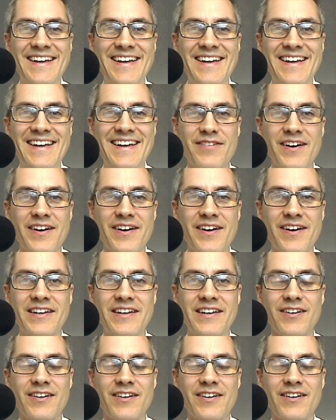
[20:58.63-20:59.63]
find that
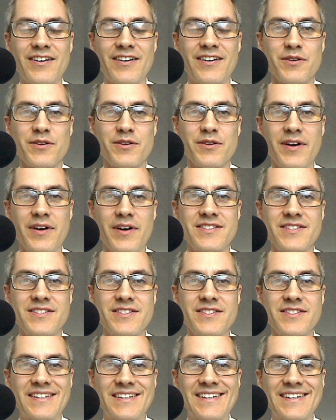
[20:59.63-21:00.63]
in architecture we have a lot to
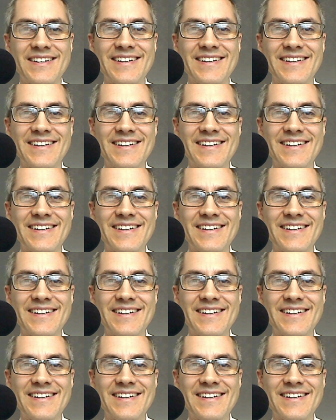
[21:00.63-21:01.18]
talk about.